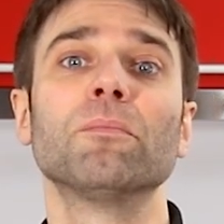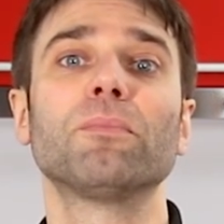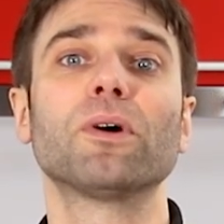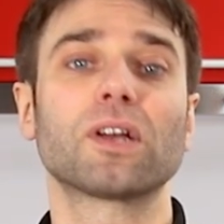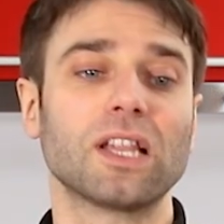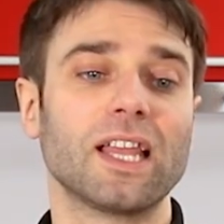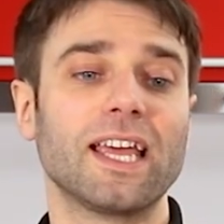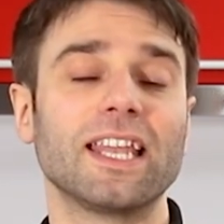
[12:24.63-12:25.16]

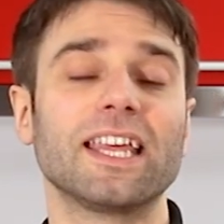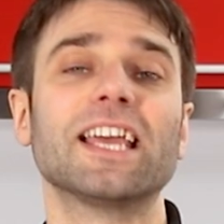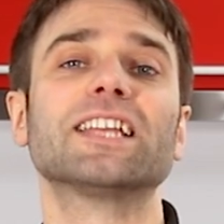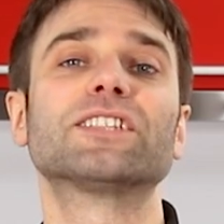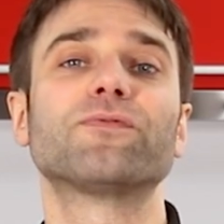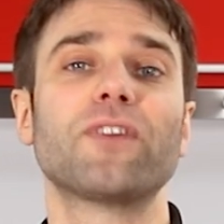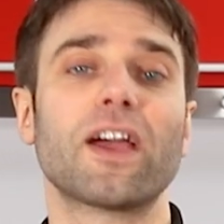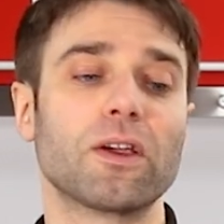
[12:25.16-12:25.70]
but clearly
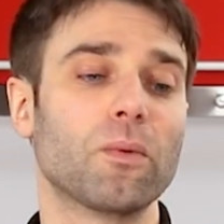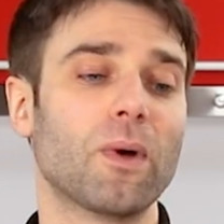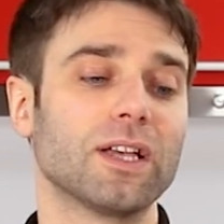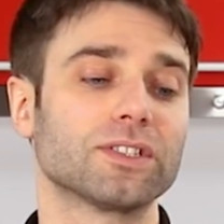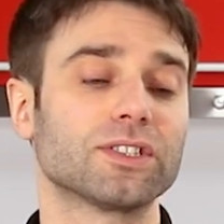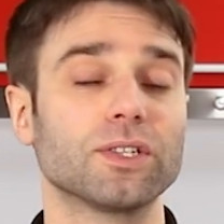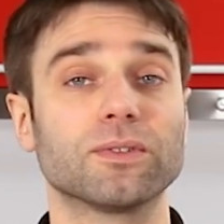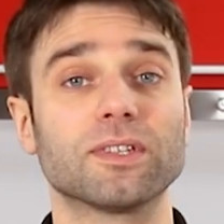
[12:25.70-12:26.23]
it's very well
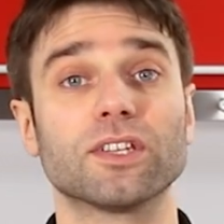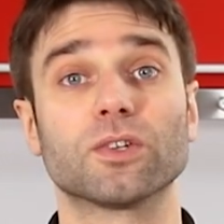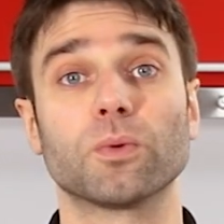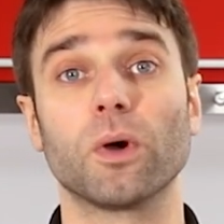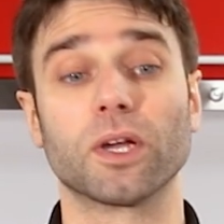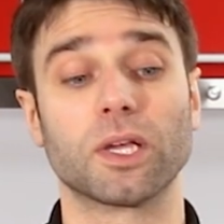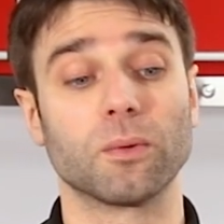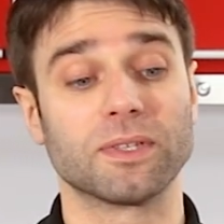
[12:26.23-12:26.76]
suited to
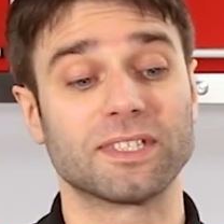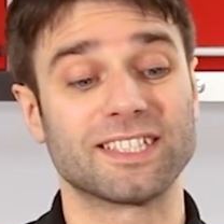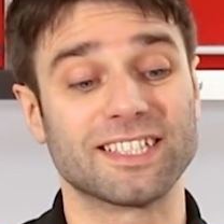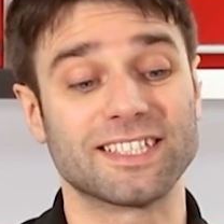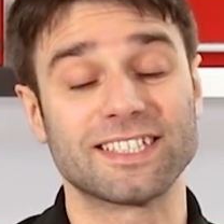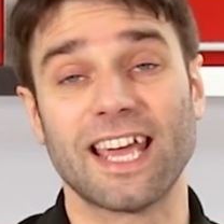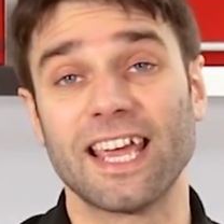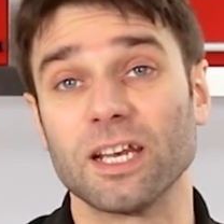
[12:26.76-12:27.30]
working with
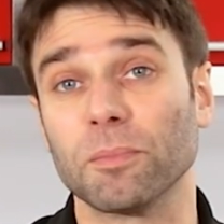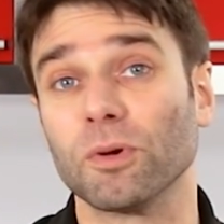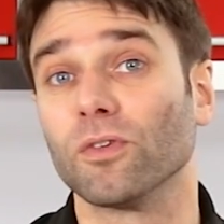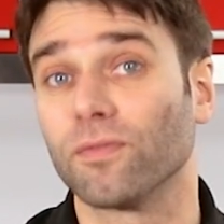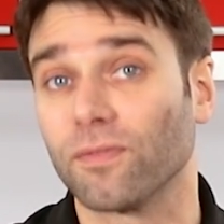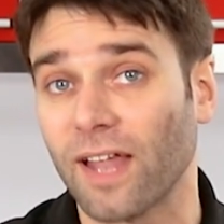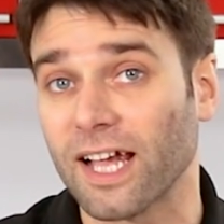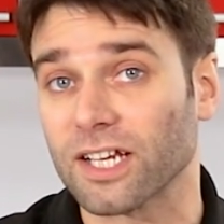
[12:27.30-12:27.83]
sustainable
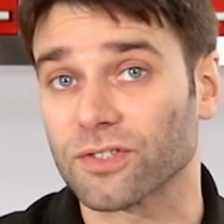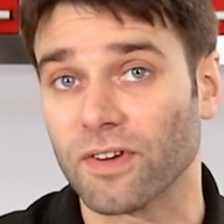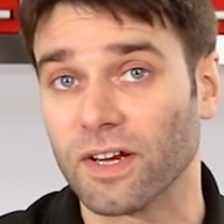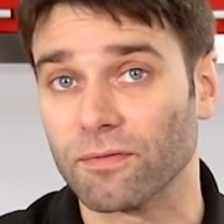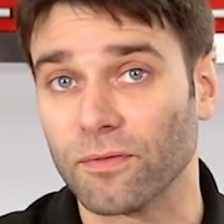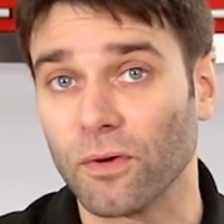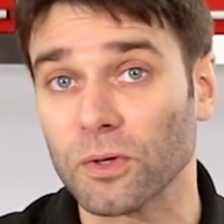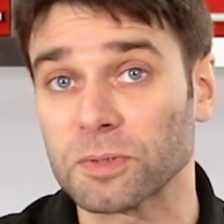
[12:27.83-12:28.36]
flax
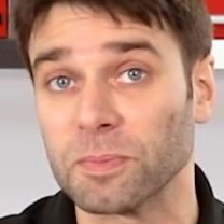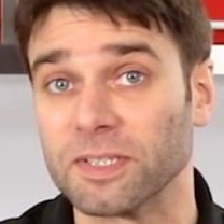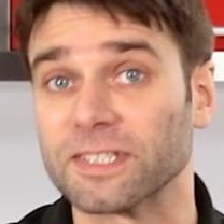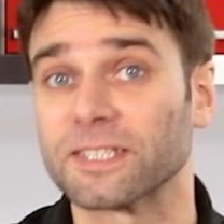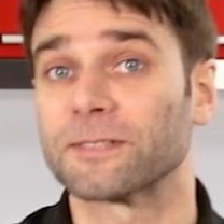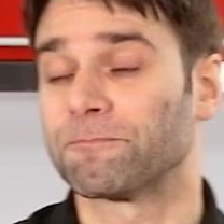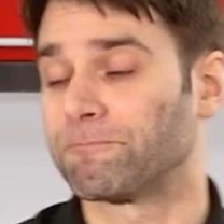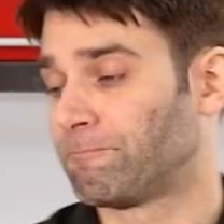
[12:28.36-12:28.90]

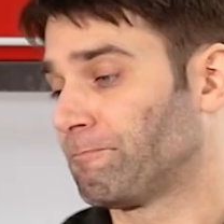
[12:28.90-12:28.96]
reinforcements.